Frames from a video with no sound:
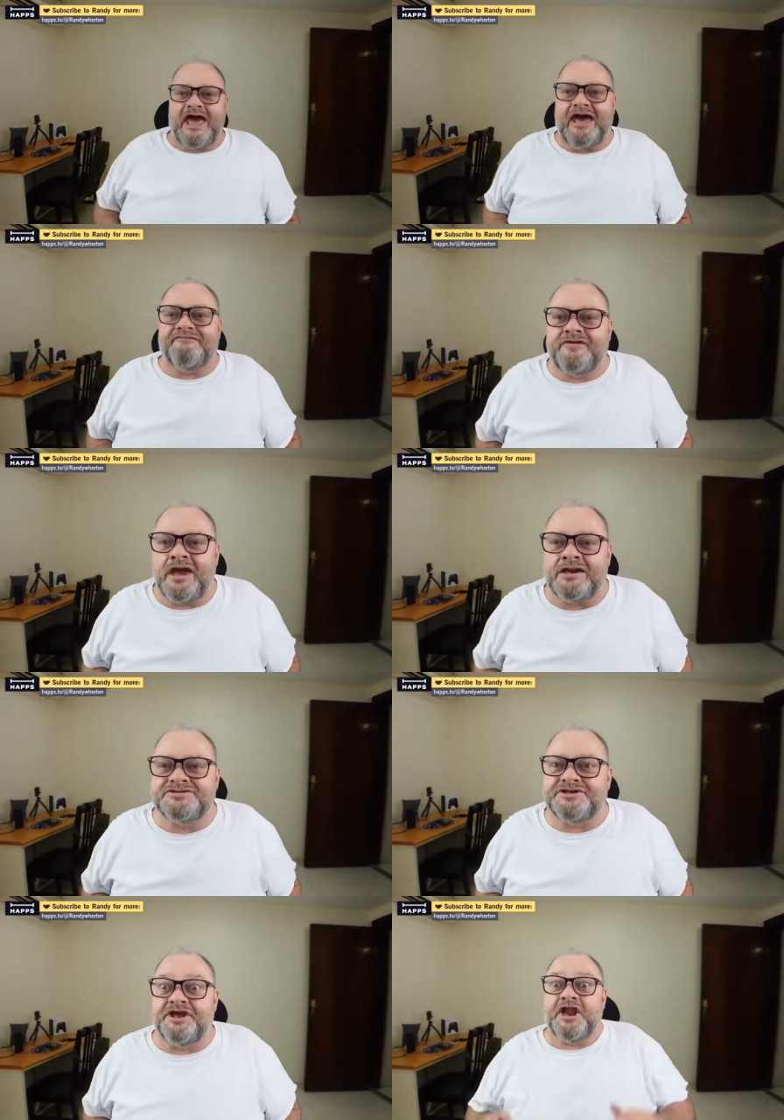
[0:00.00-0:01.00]

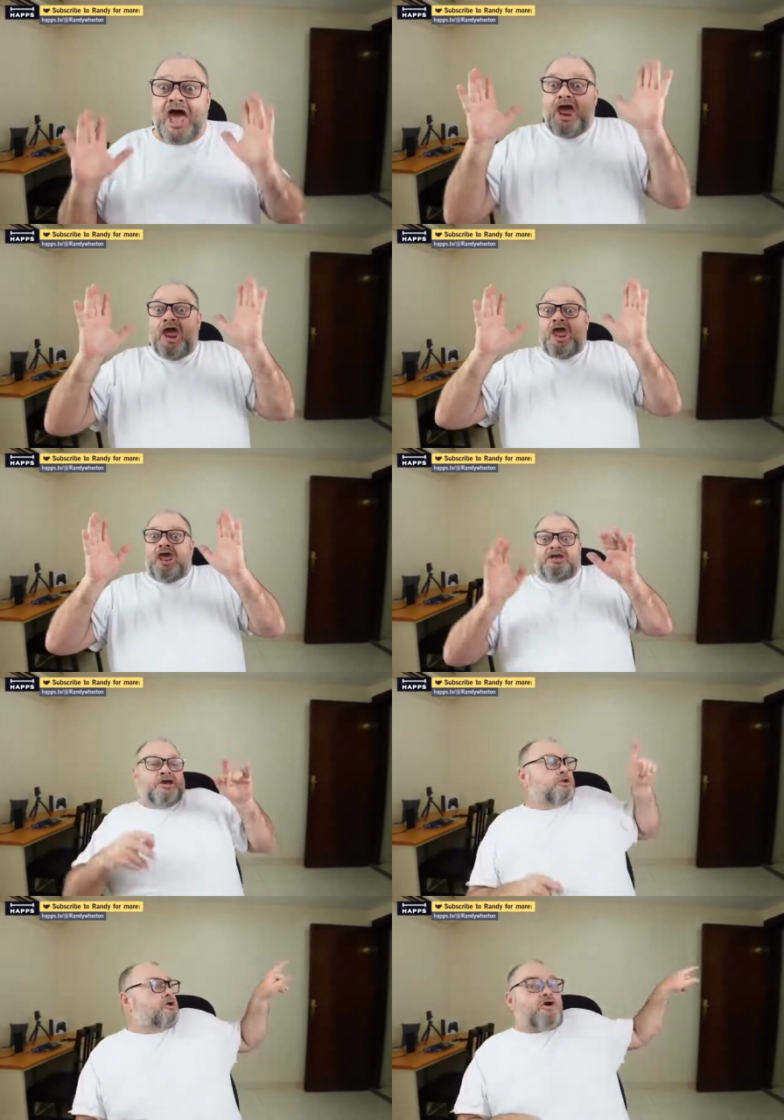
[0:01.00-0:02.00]
Afghanistan. Hey,
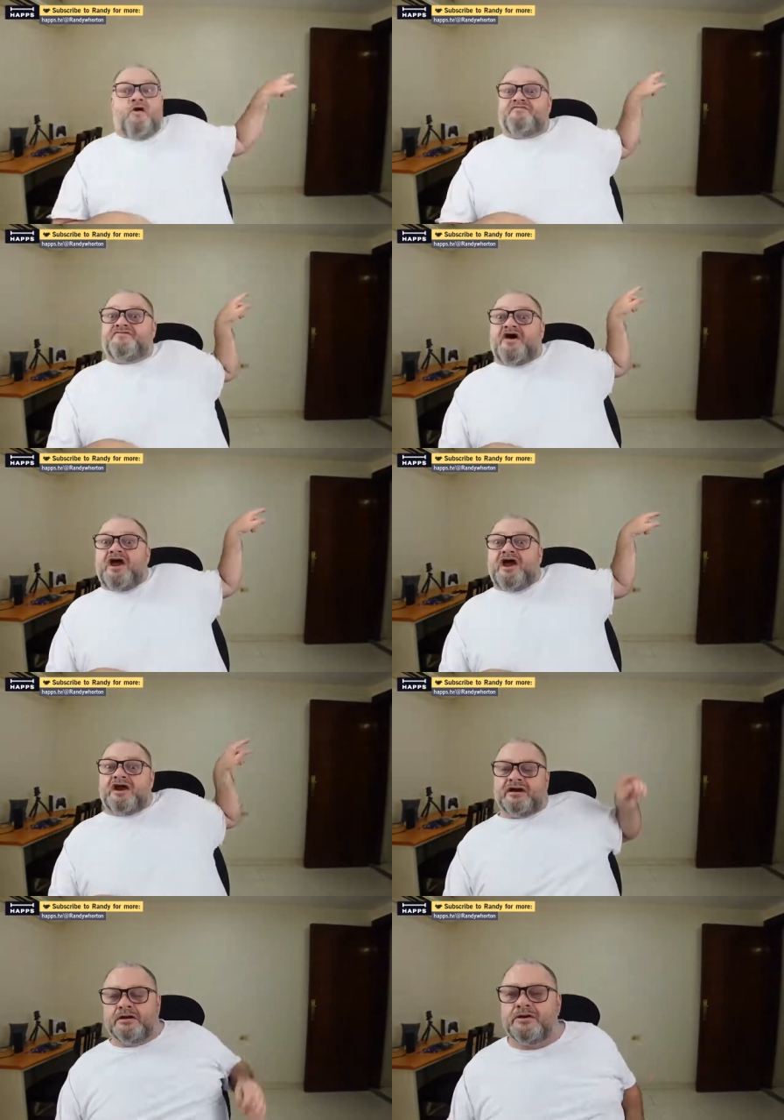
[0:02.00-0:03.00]
look over
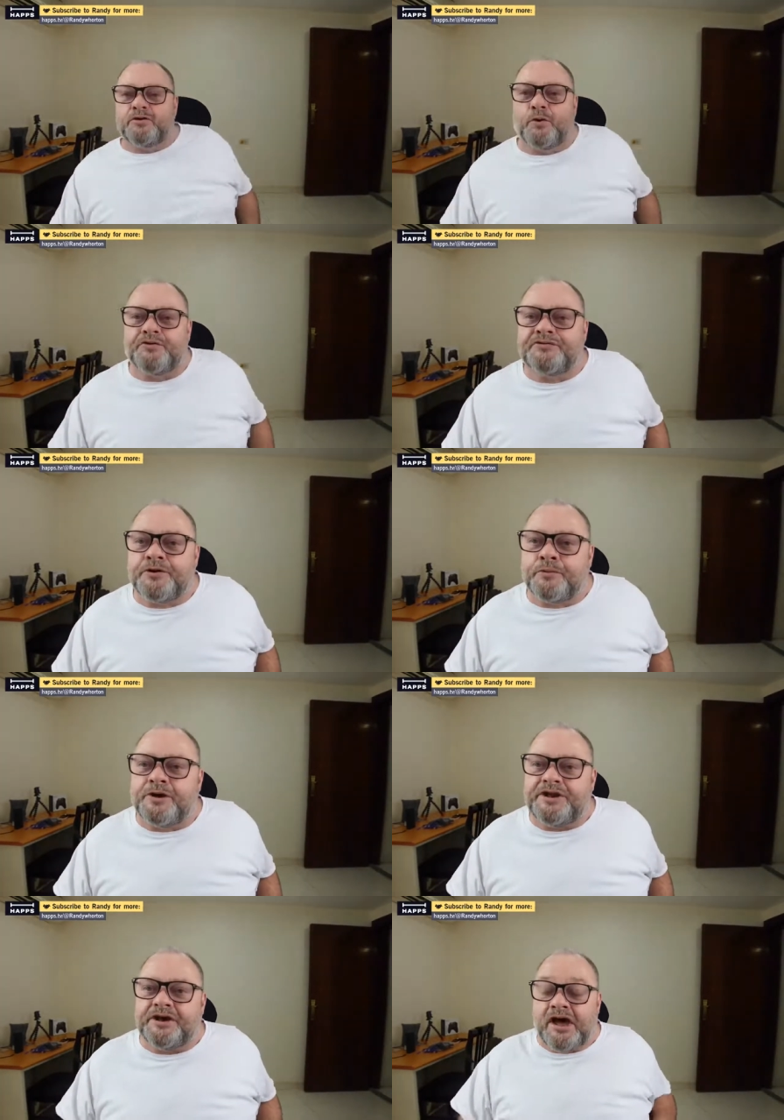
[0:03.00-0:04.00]
there. North
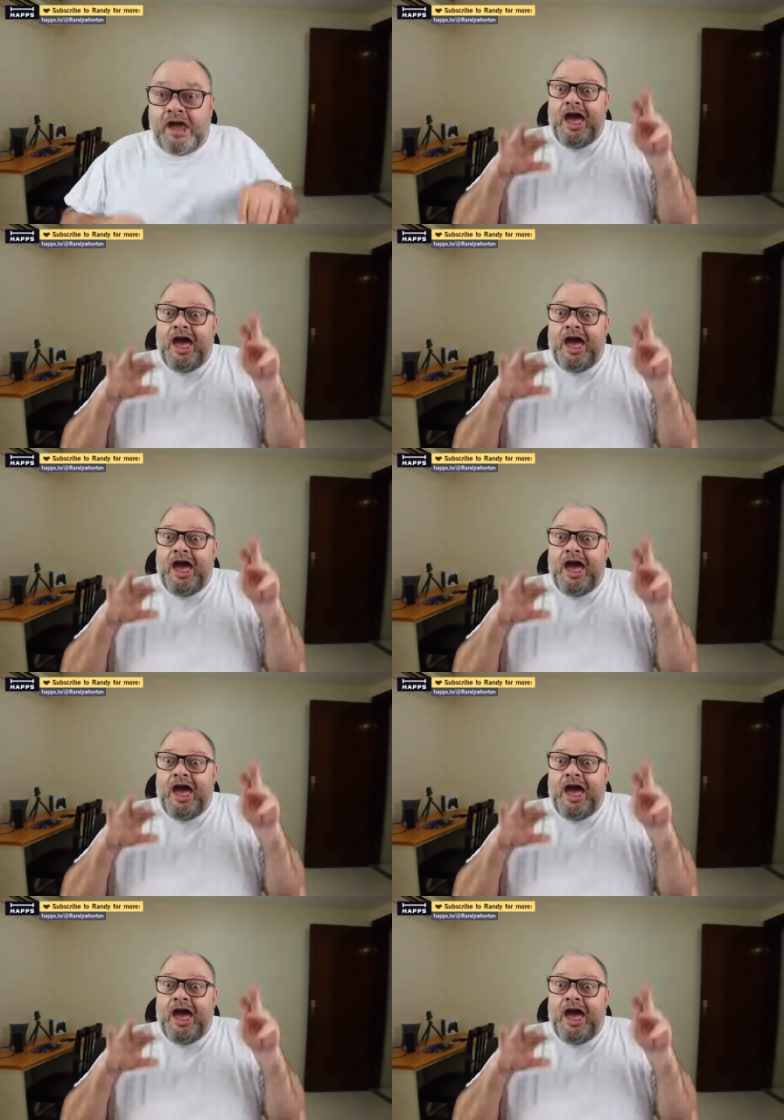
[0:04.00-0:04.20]
Korea.